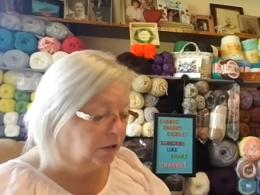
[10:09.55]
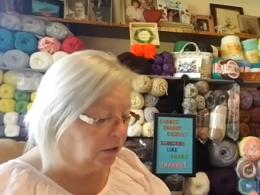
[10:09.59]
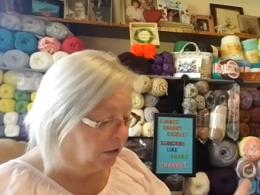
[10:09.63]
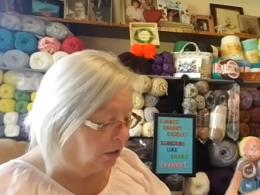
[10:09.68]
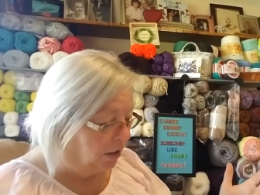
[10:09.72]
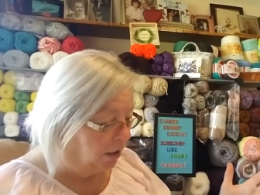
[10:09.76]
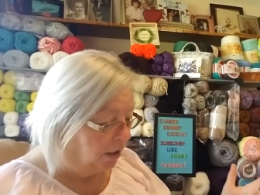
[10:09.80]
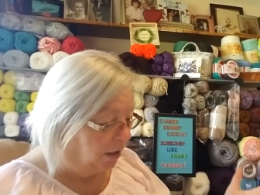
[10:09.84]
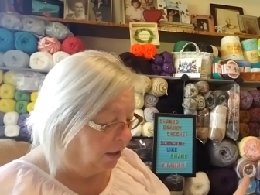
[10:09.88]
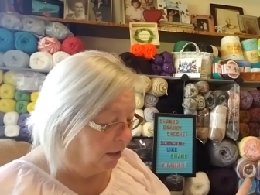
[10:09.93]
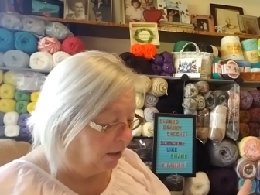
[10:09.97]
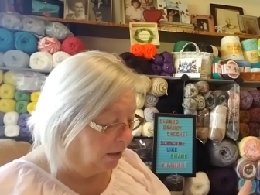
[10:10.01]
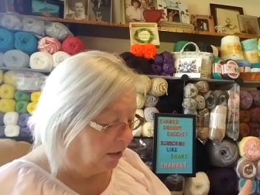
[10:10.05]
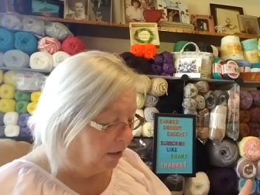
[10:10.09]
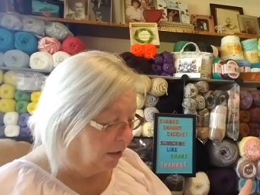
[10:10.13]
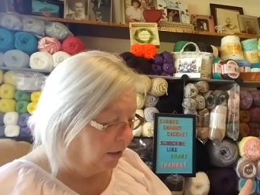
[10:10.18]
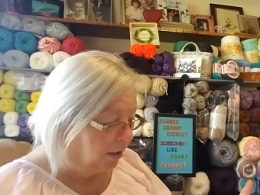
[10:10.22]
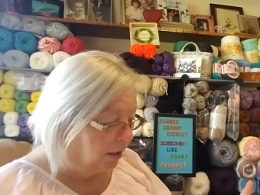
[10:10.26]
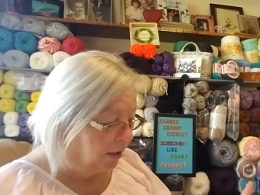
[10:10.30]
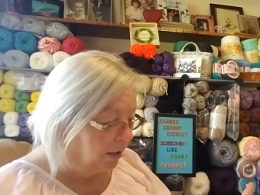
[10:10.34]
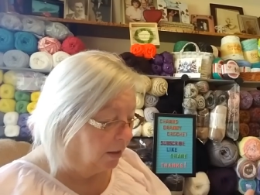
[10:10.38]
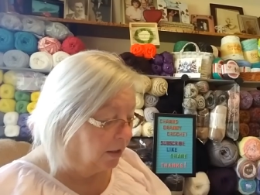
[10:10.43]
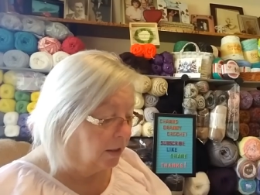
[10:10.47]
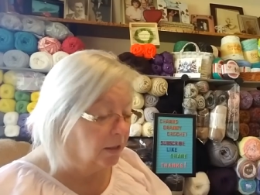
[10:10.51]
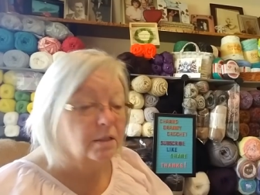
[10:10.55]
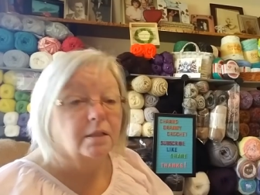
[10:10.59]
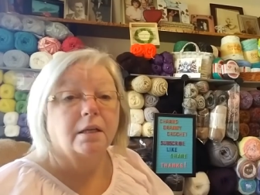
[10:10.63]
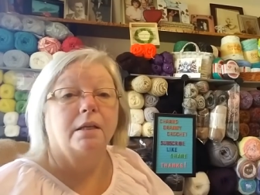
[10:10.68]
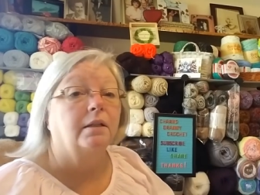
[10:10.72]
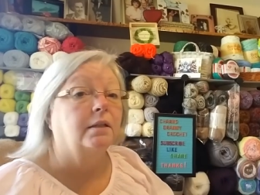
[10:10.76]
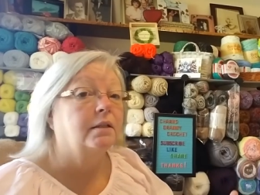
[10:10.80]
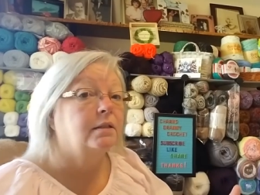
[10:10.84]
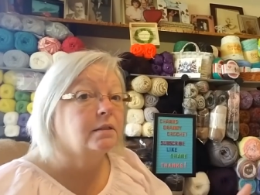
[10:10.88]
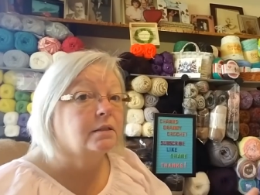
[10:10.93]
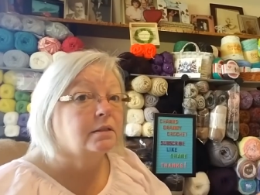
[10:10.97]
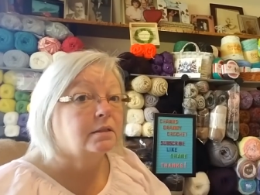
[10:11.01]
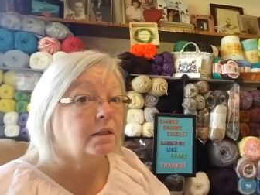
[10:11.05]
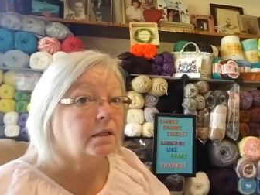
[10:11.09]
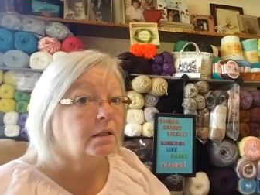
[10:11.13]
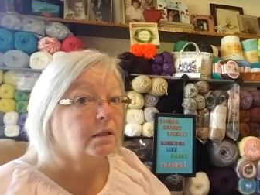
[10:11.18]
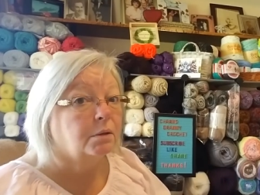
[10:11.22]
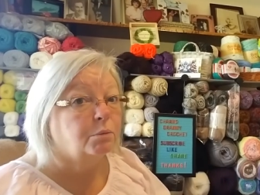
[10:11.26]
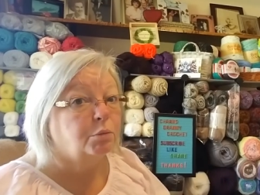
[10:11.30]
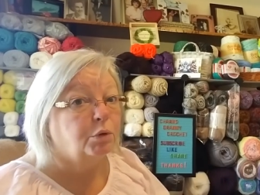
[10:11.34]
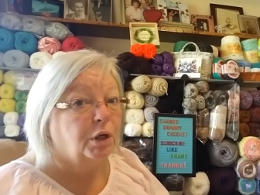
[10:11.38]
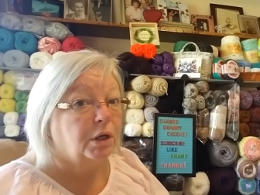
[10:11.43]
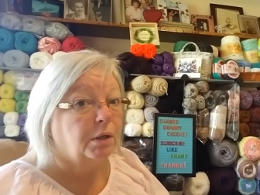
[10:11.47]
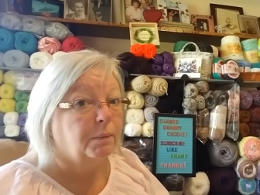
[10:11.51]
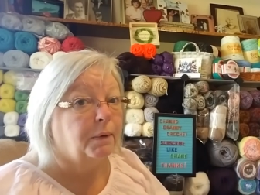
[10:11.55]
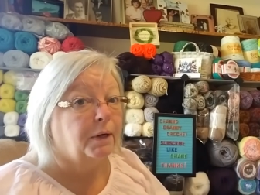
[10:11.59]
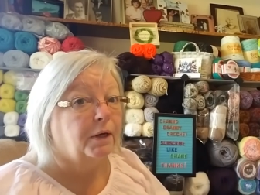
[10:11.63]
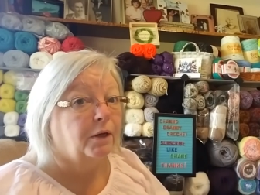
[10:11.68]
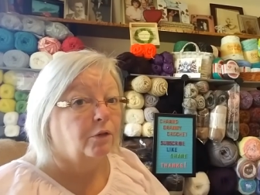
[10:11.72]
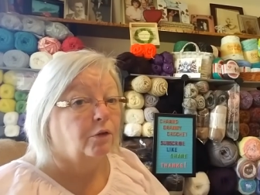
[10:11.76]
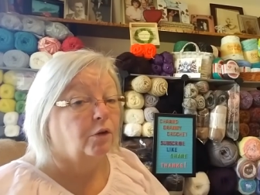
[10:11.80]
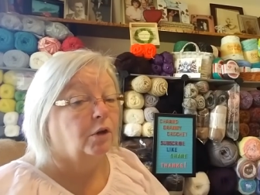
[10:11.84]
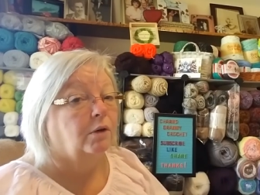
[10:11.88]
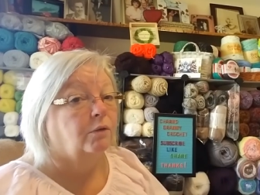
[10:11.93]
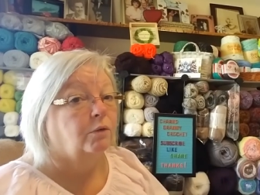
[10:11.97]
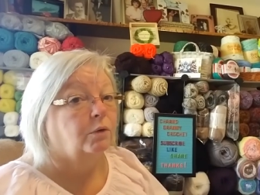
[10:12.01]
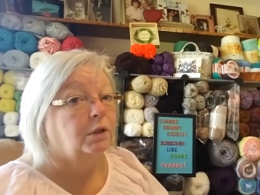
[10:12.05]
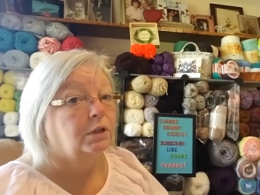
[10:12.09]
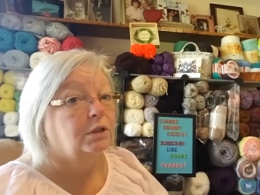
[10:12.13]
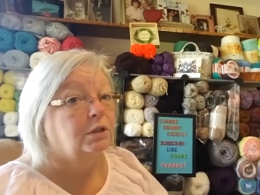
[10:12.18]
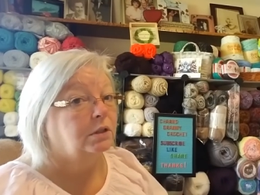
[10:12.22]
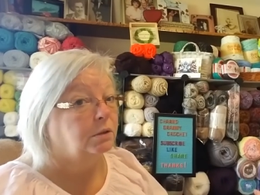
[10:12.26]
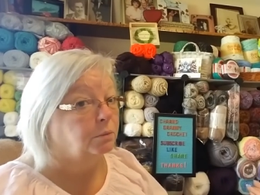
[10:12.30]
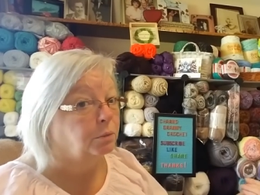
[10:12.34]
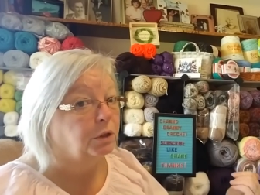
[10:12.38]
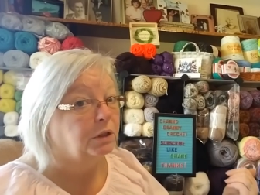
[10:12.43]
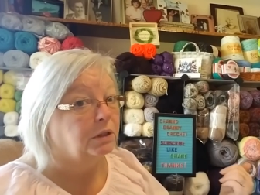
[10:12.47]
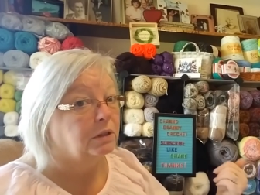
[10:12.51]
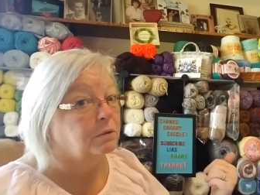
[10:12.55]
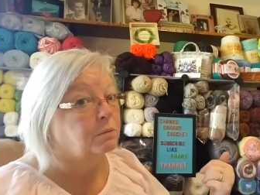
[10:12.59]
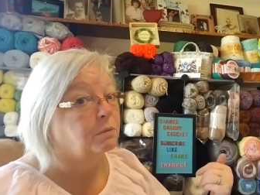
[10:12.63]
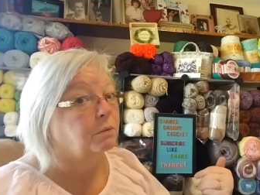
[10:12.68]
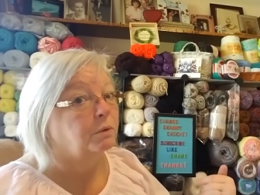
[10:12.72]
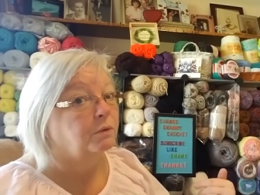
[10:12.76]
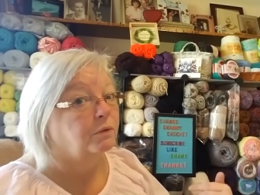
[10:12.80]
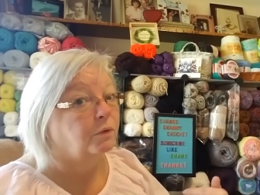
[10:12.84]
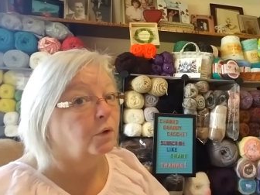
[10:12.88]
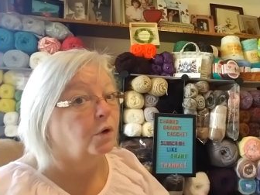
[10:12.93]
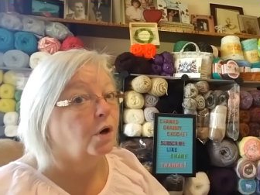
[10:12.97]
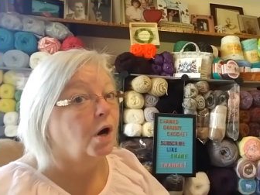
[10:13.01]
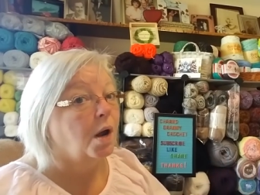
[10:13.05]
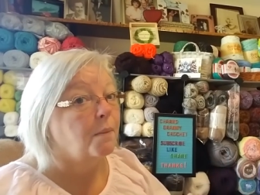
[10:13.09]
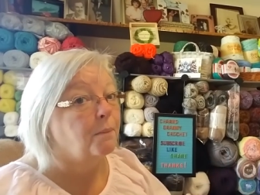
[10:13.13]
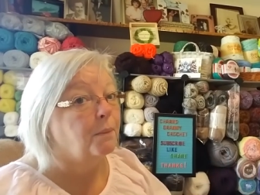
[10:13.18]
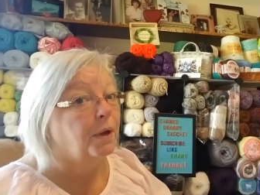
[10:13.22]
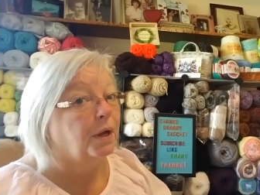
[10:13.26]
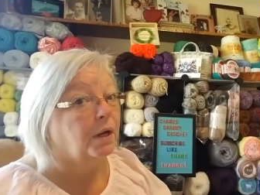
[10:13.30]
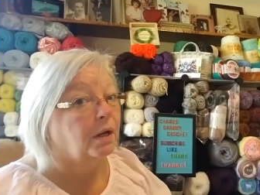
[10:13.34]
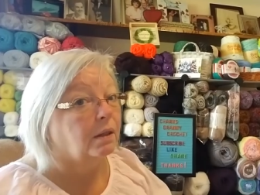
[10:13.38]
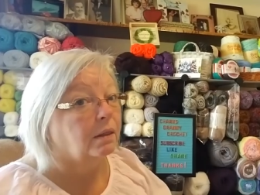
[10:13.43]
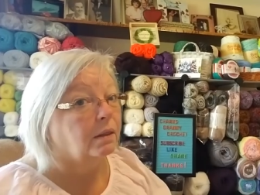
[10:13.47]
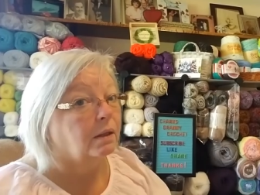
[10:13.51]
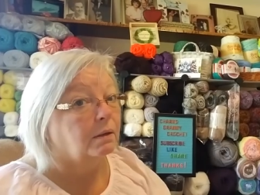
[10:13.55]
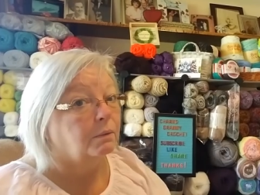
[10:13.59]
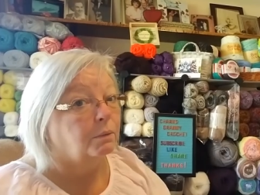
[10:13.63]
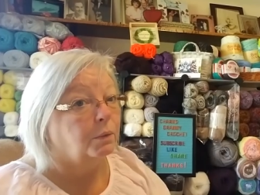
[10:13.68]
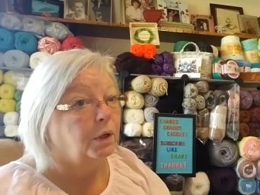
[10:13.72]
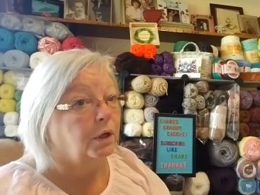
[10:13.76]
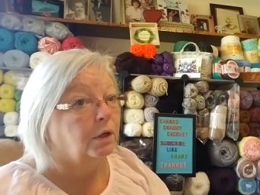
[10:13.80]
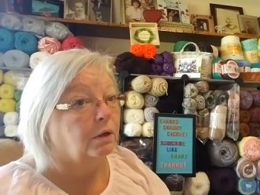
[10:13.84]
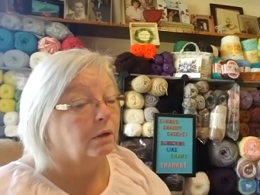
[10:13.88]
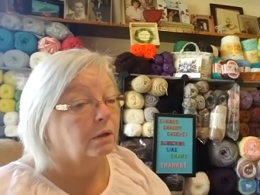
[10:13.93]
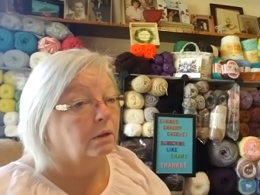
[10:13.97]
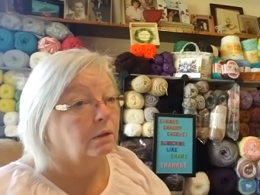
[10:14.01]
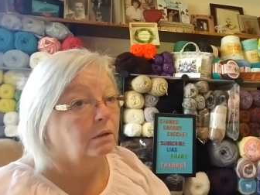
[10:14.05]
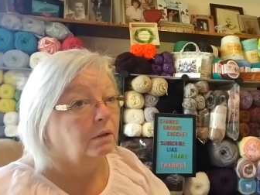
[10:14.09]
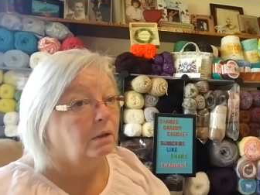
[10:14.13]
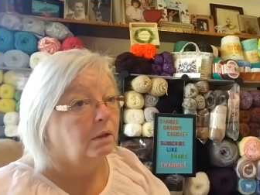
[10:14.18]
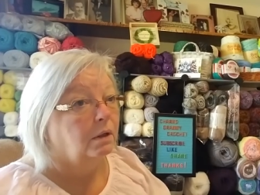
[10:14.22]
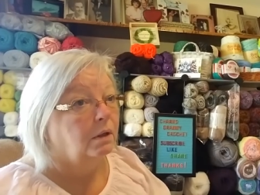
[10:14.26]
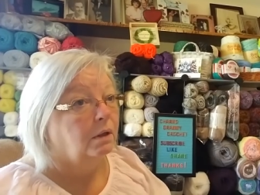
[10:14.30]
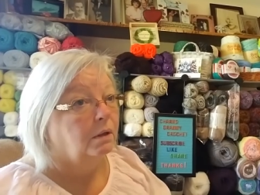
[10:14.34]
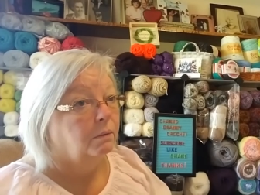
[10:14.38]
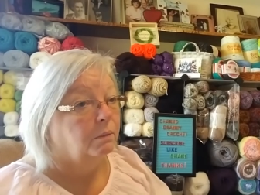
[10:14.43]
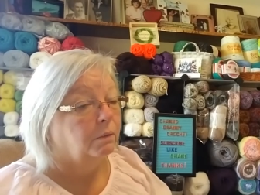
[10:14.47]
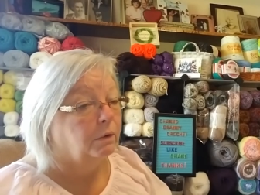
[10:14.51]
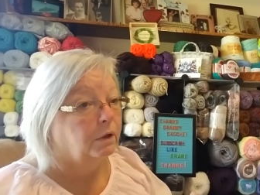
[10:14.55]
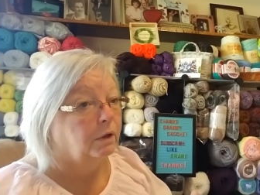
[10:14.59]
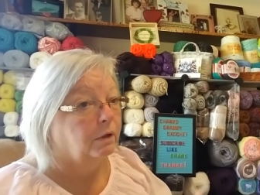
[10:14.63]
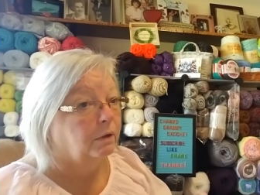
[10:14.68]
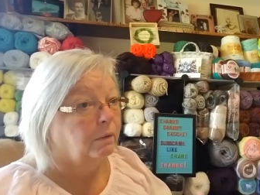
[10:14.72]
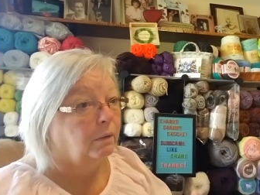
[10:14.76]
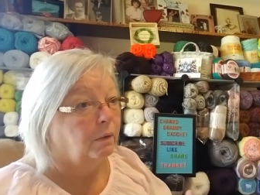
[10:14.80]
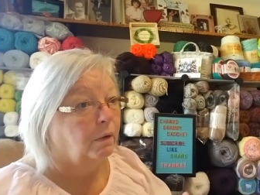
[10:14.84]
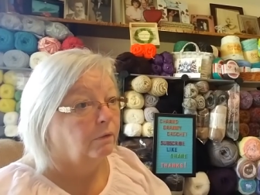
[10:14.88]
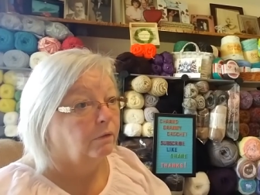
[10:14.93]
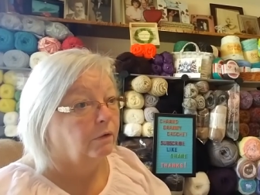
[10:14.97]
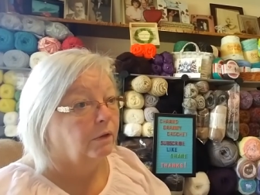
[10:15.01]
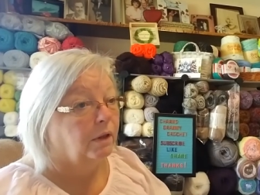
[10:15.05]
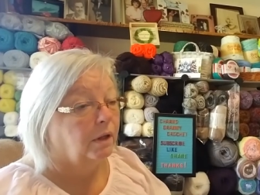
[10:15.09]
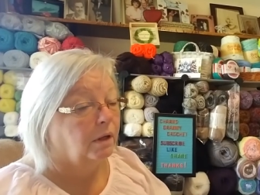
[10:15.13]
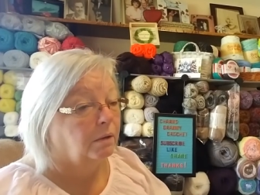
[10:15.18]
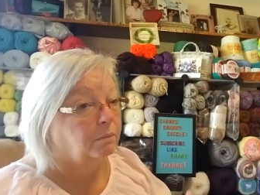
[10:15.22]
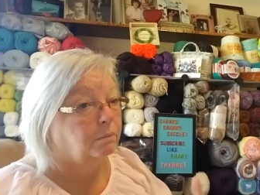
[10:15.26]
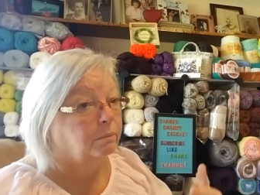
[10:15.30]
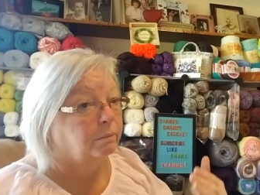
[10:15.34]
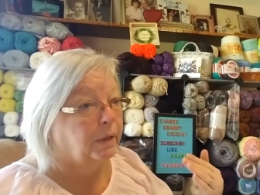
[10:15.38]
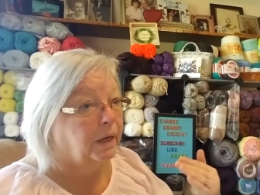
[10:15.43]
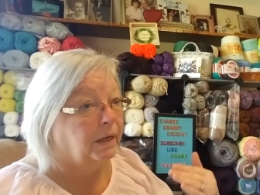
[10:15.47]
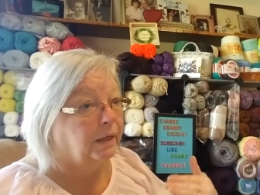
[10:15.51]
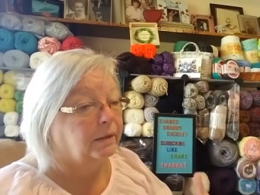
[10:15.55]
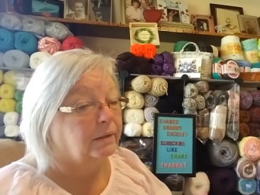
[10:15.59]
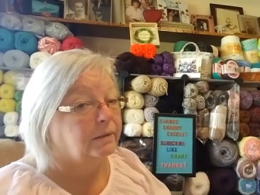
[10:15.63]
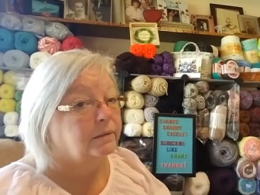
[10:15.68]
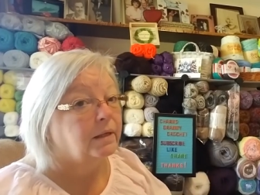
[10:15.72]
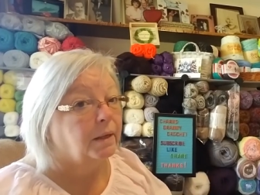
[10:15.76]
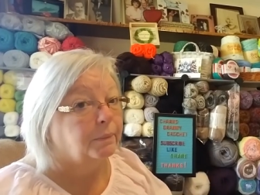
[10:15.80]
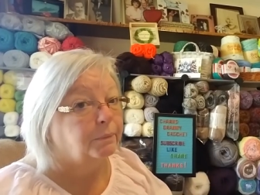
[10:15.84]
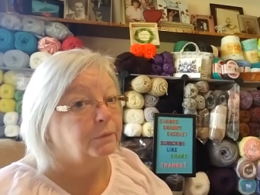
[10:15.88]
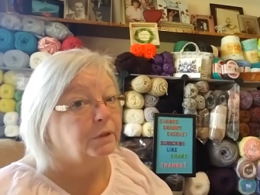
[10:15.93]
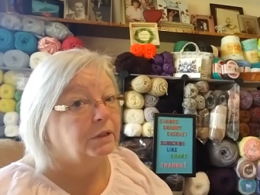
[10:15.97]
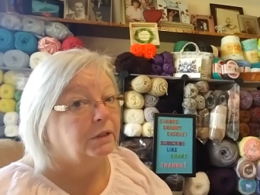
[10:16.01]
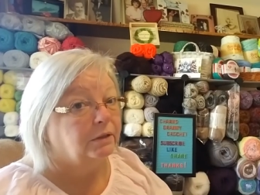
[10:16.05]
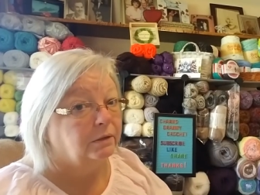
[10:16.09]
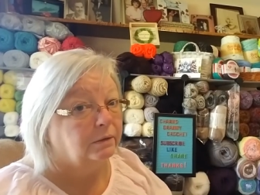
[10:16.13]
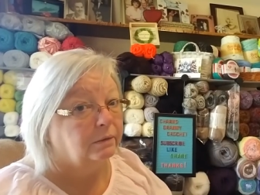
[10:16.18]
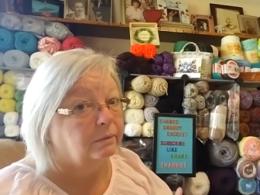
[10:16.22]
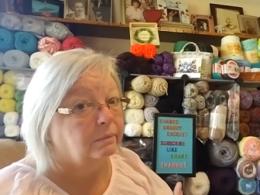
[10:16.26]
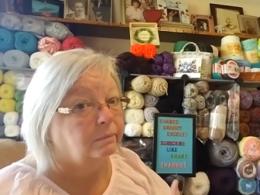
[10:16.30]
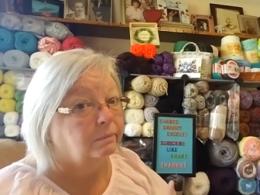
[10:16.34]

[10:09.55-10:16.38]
And this is going to apply to my other giveaway too, because before I pick the winner, we're going to go over that by accepting.